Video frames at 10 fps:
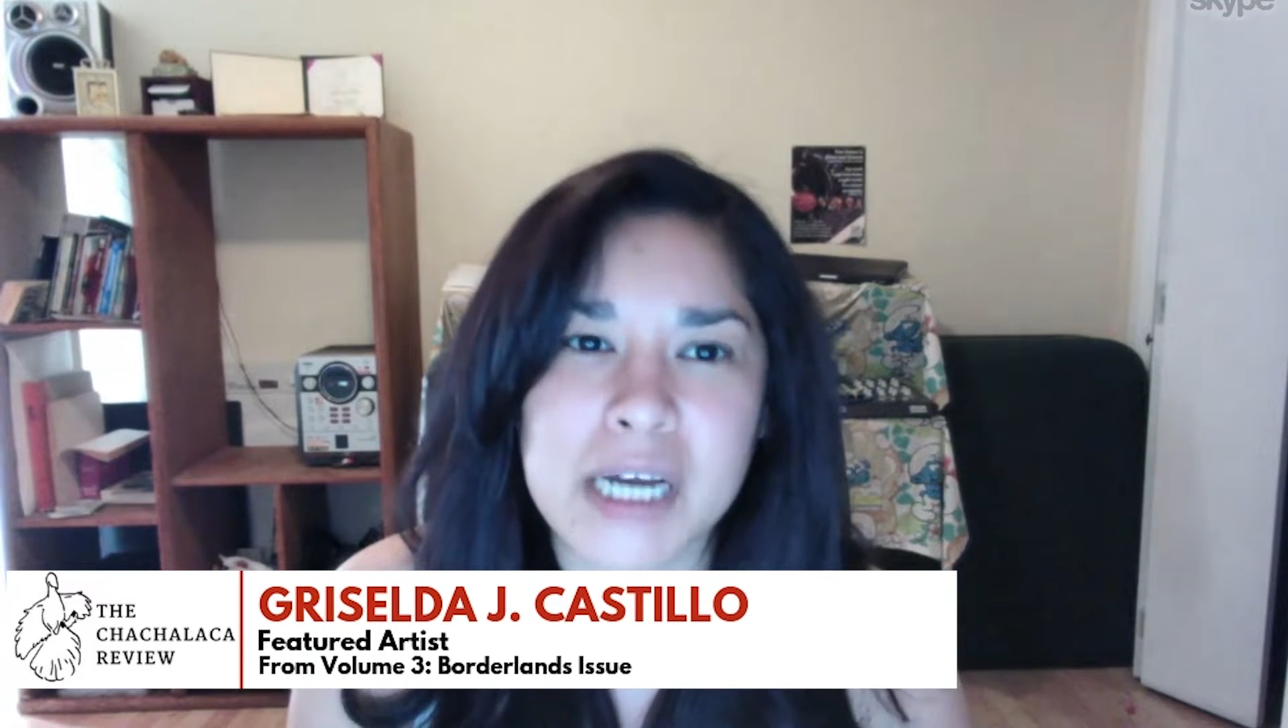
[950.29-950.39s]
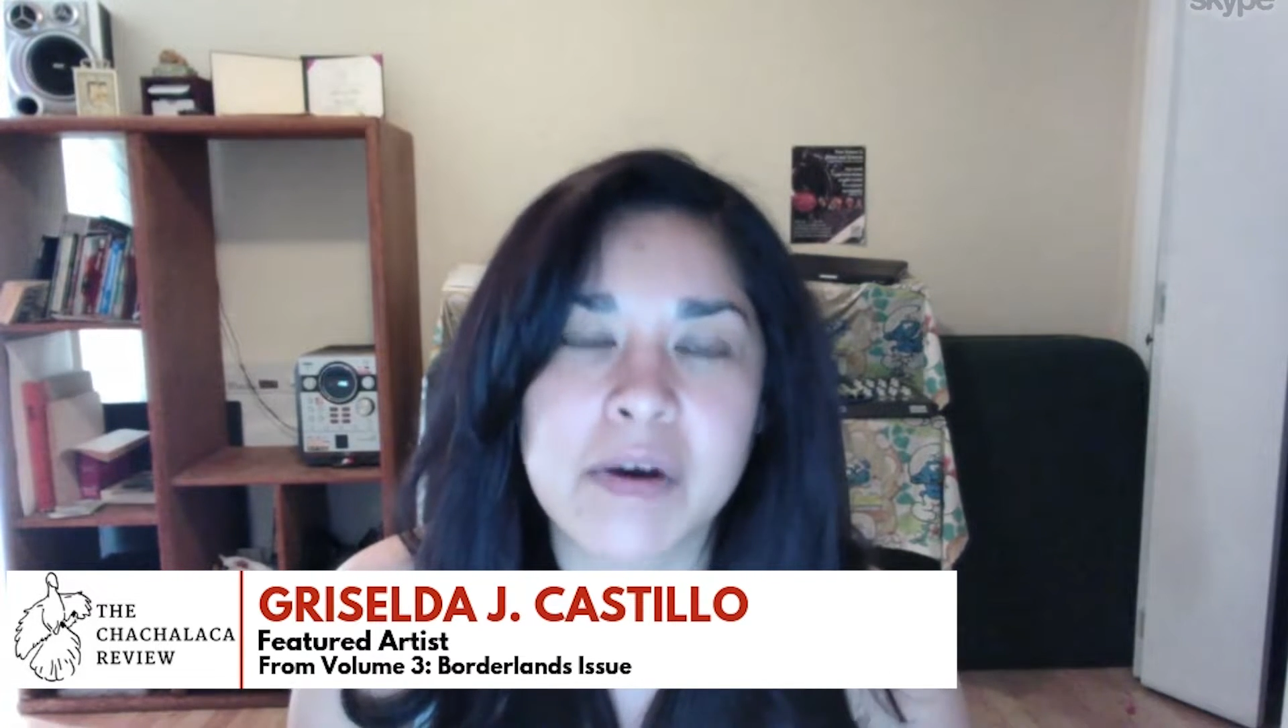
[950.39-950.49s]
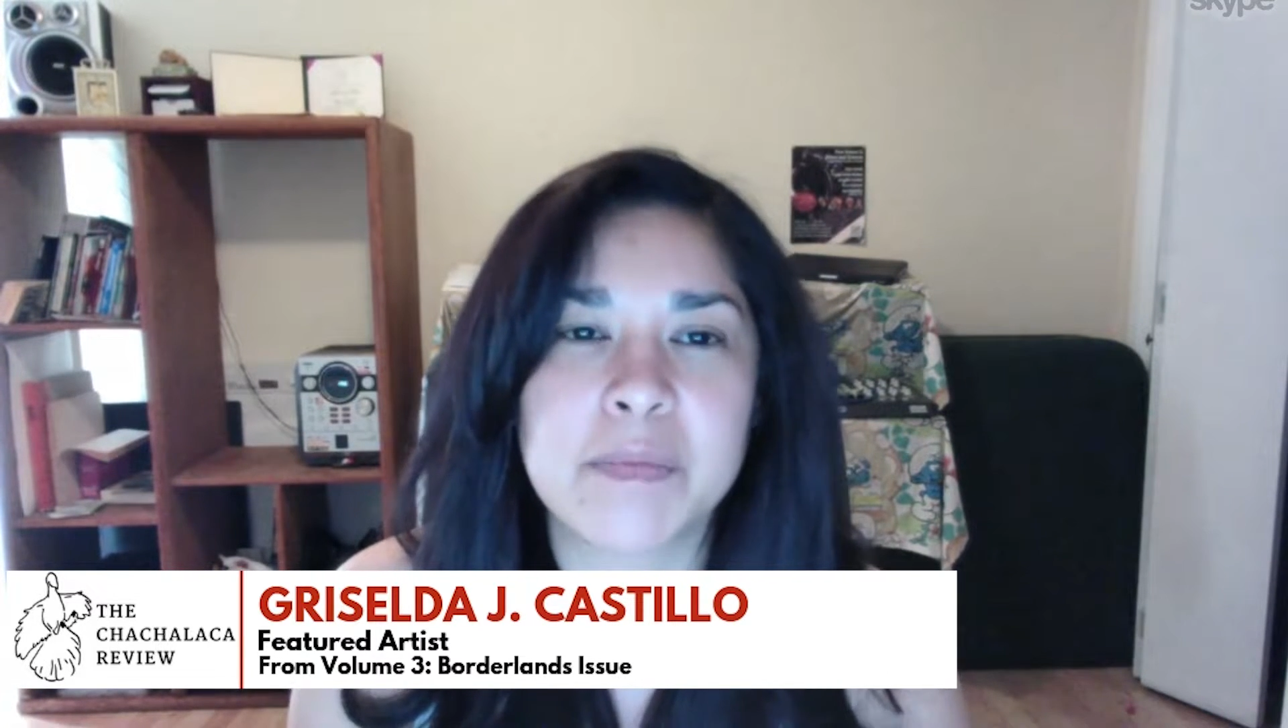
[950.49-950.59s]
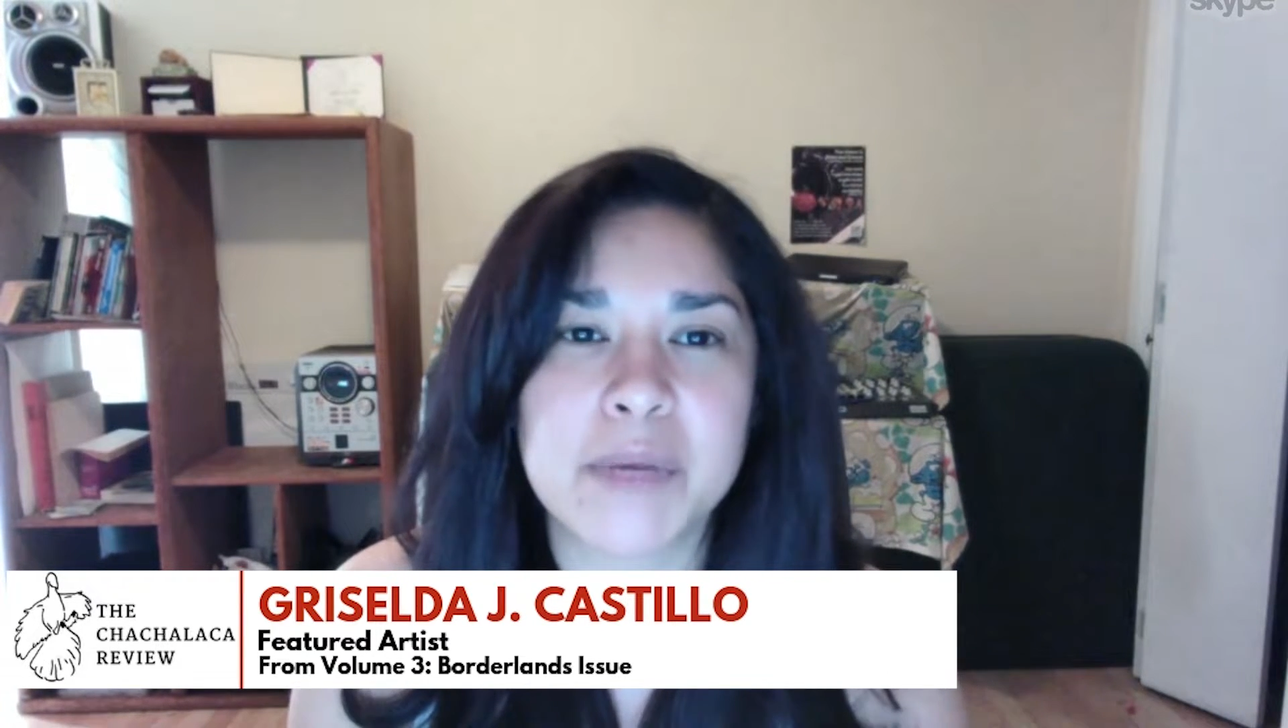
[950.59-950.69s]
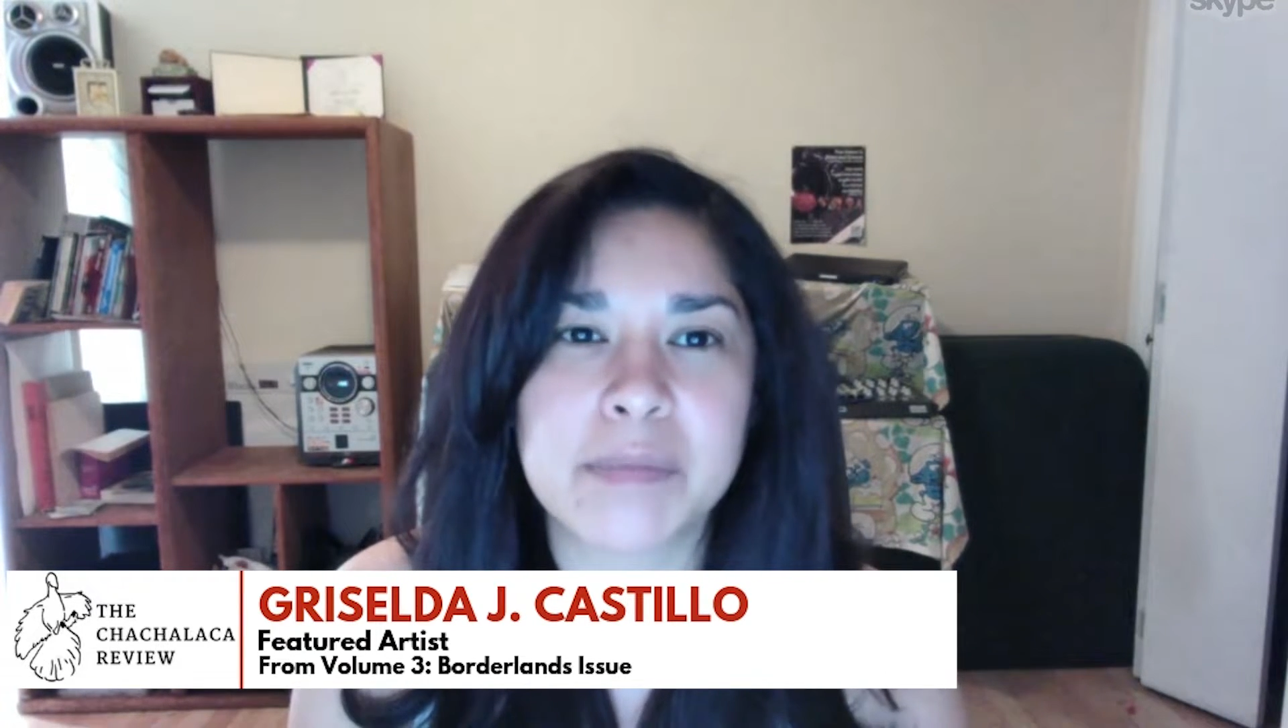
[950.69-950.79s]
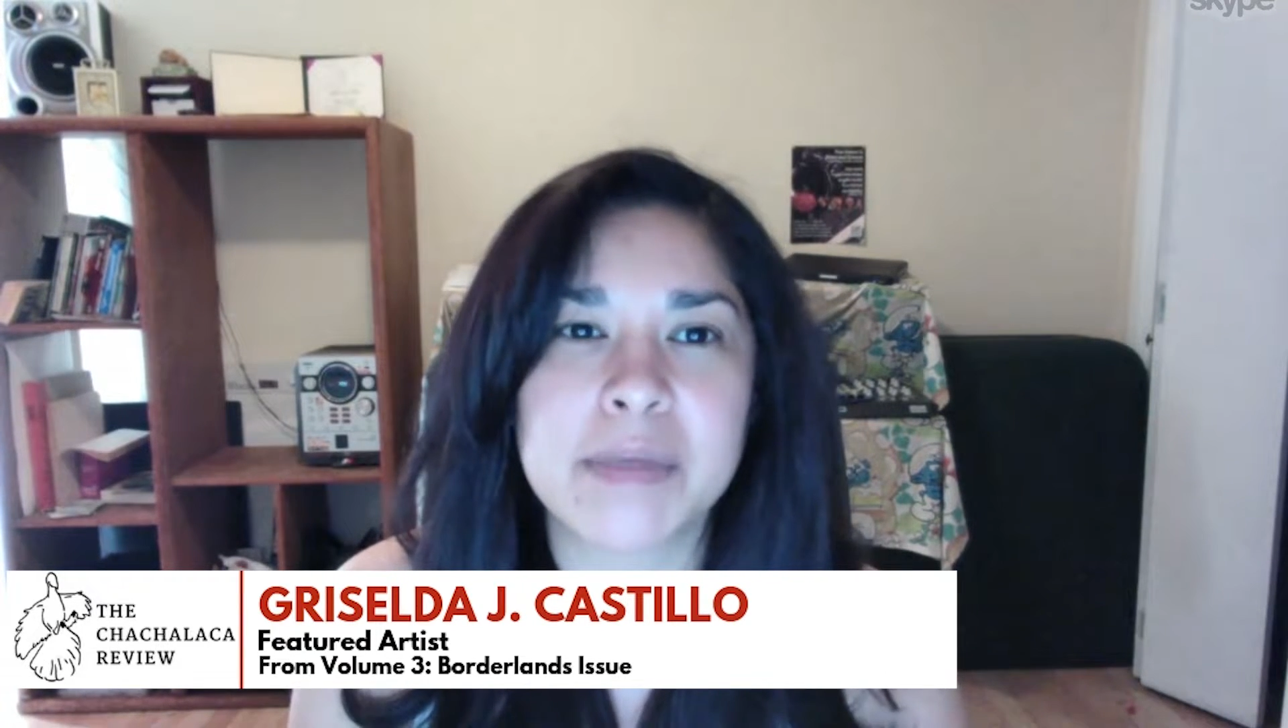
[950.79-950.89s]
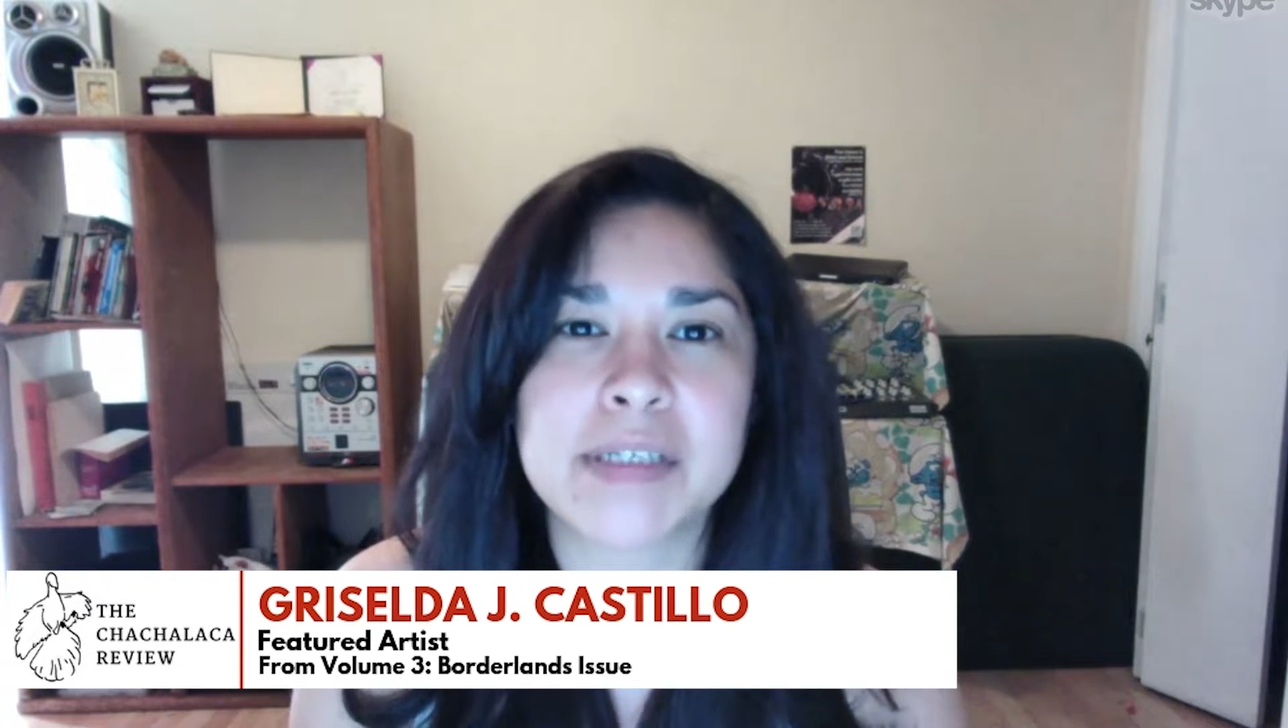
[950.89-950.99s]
how I pick my